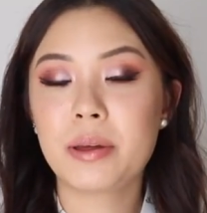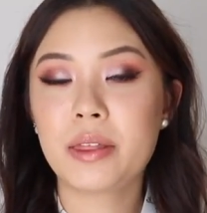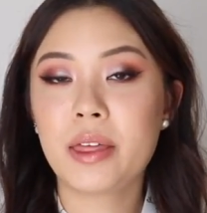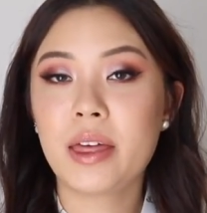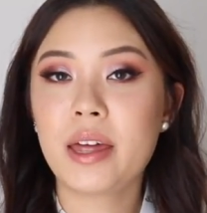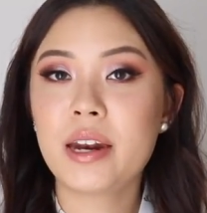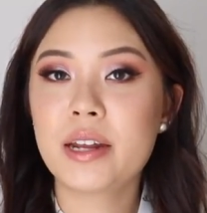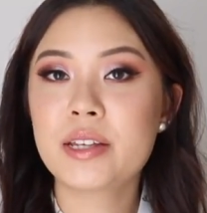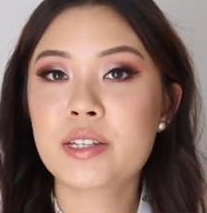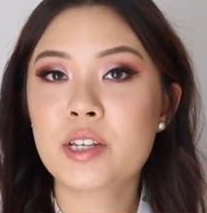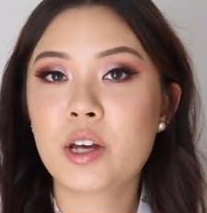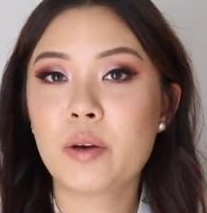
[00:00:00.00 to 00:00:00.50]
But
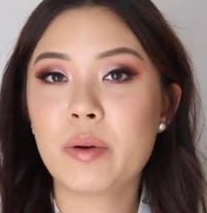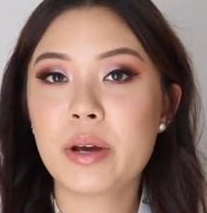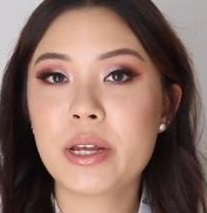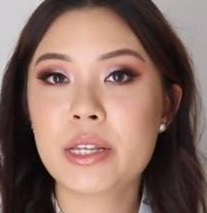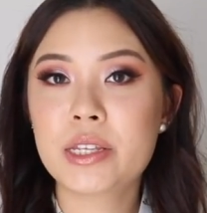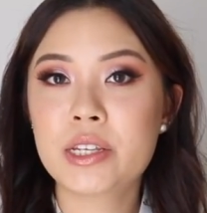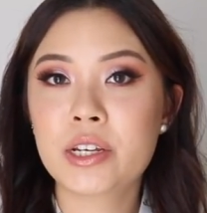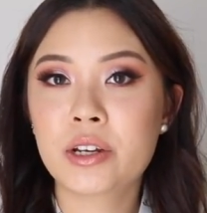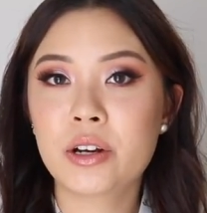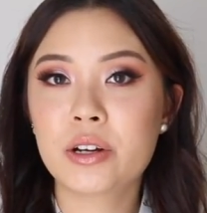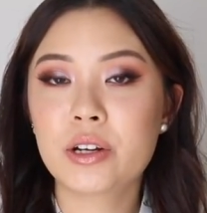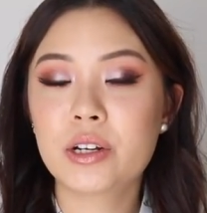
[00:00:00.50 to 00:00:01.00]
that is
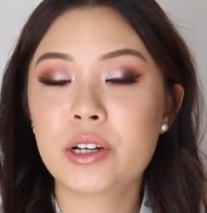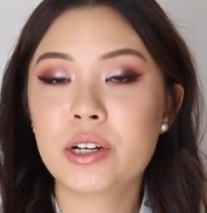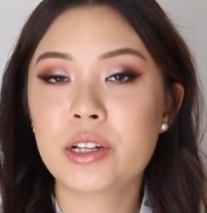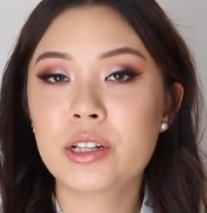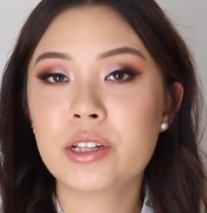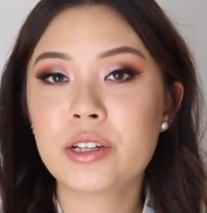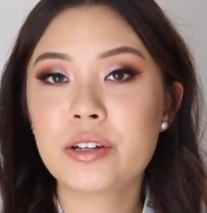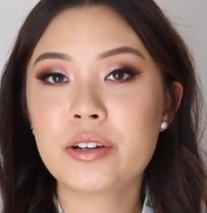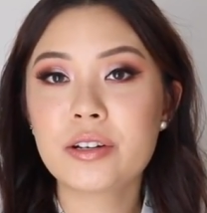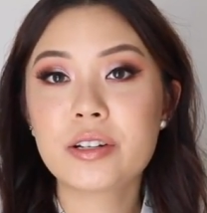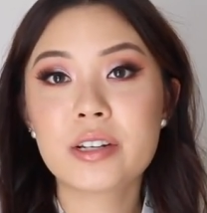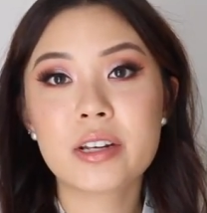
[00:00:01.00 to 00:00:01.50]
going to
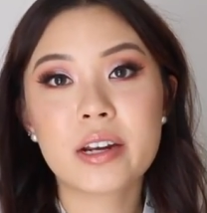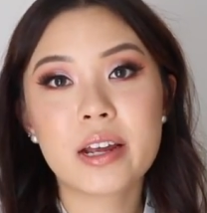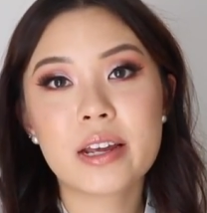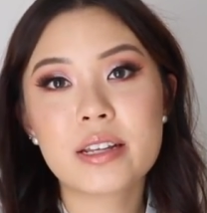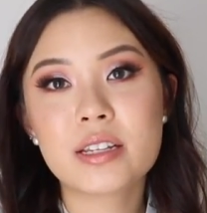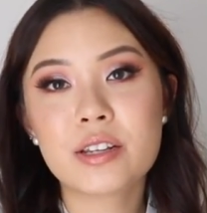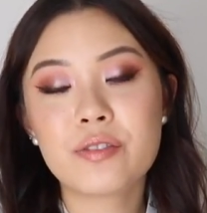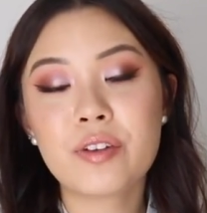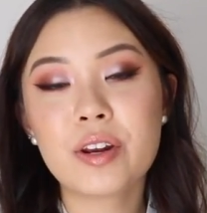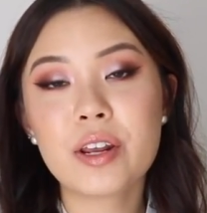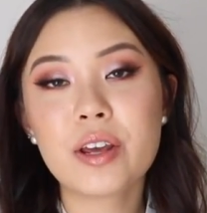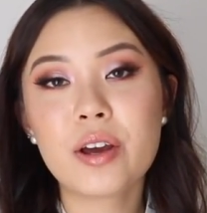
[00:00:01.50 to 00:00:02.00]
conclude
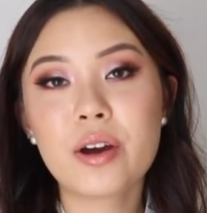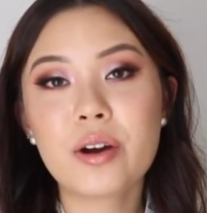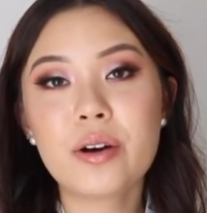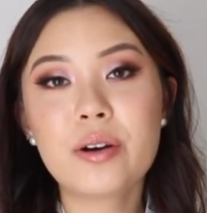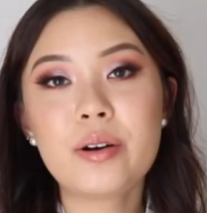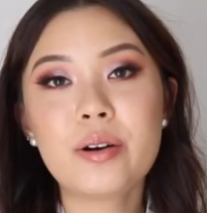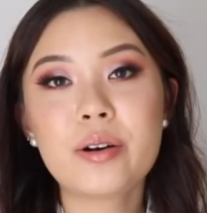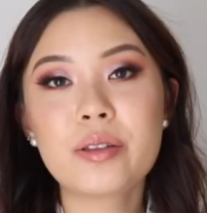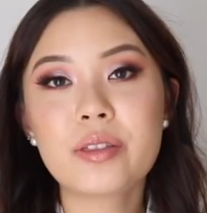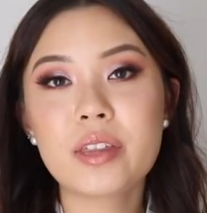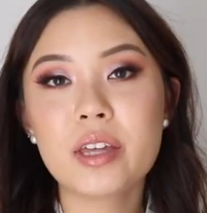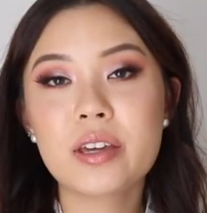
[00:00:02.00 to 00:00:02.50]
today's
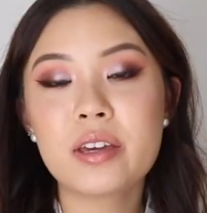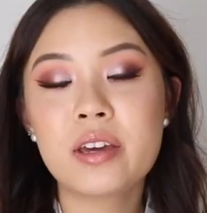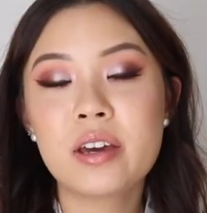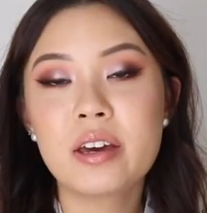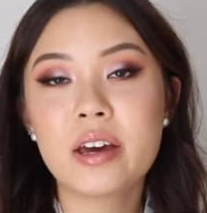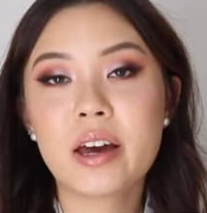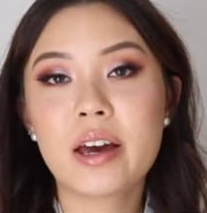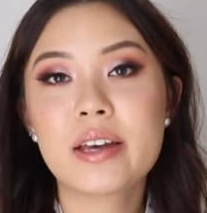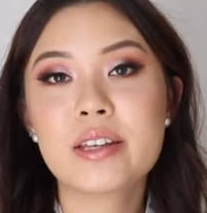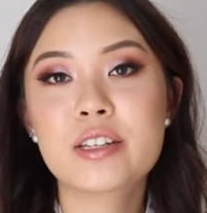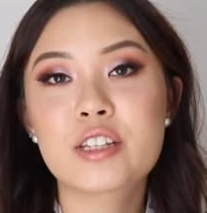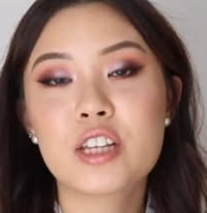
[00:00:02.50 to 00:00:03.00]
video. Thank you
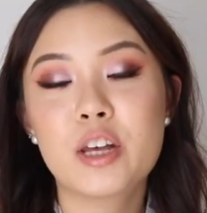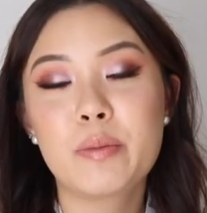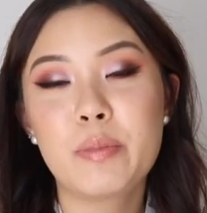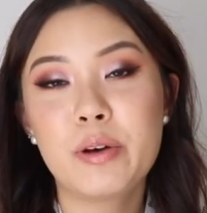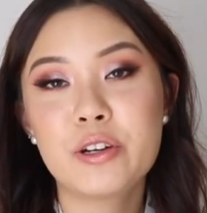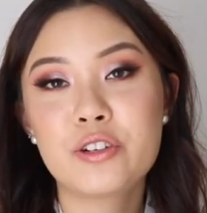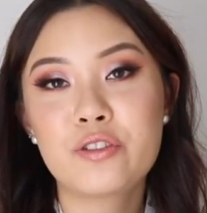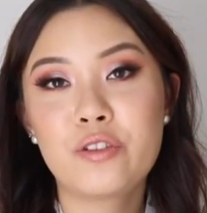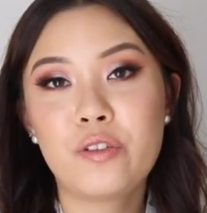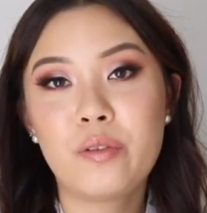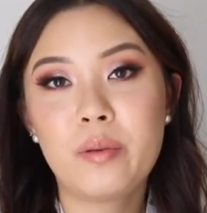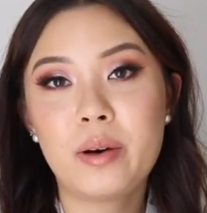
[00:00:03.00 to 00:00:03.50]
guys so
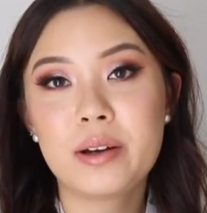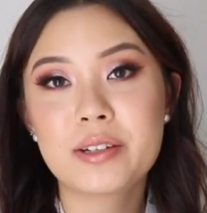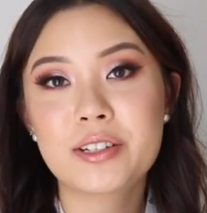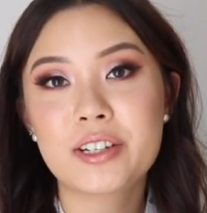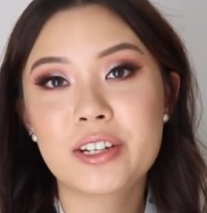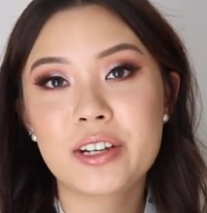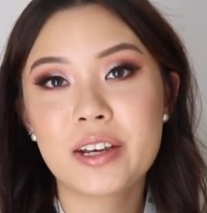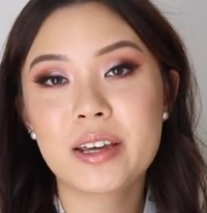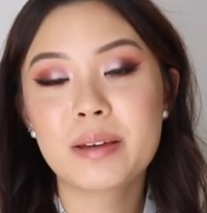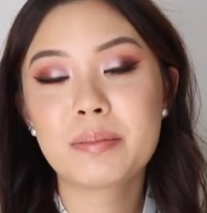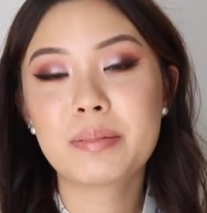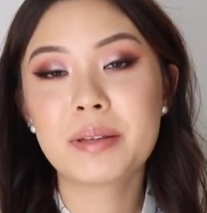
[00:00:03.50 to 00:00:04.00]
much for
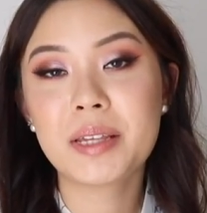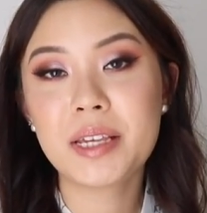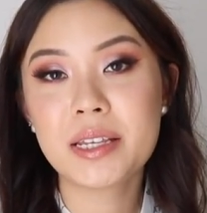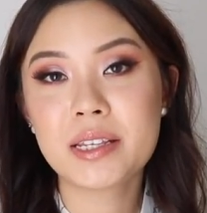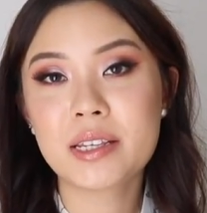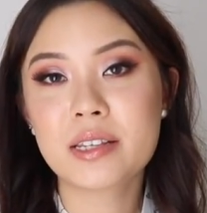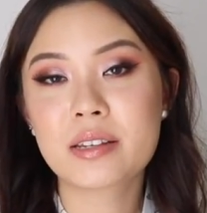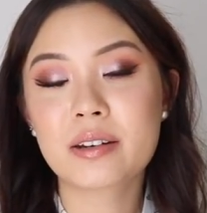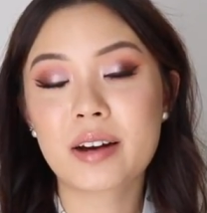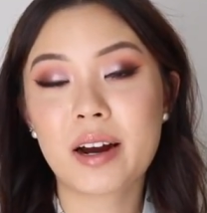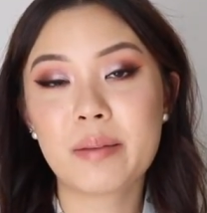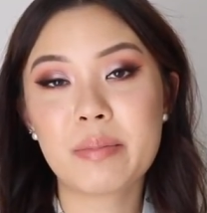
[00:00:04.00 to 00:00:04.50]
watching.
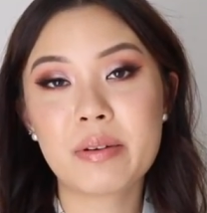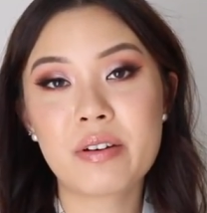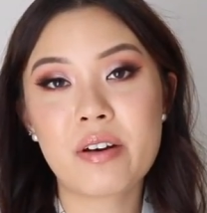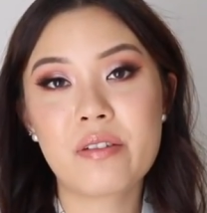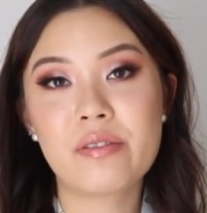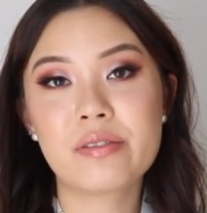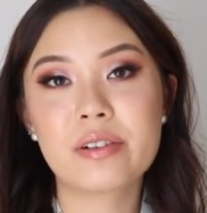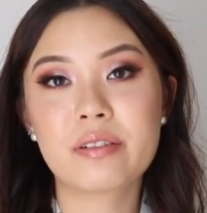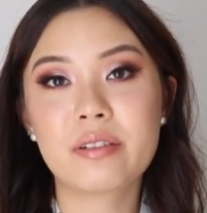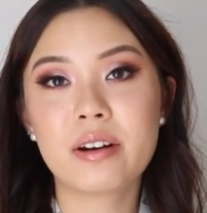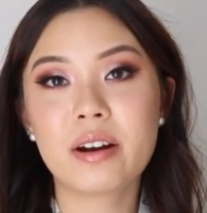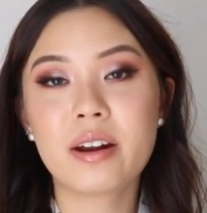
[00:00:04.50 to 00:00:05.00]
Please subscribe if you
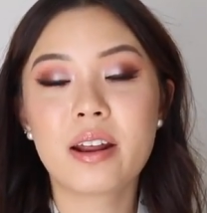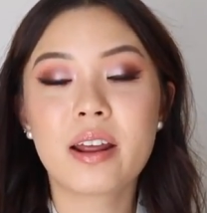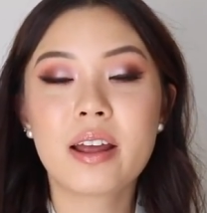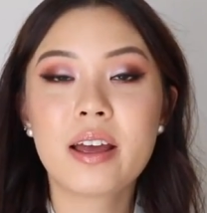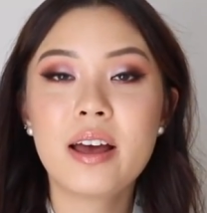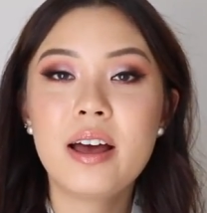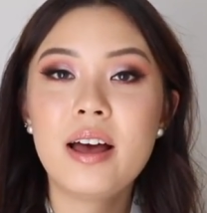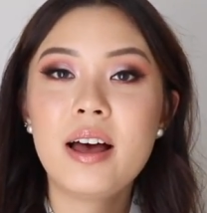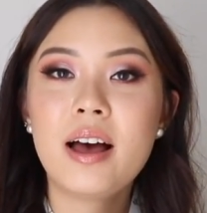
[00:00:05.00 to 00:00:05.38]
haven't already.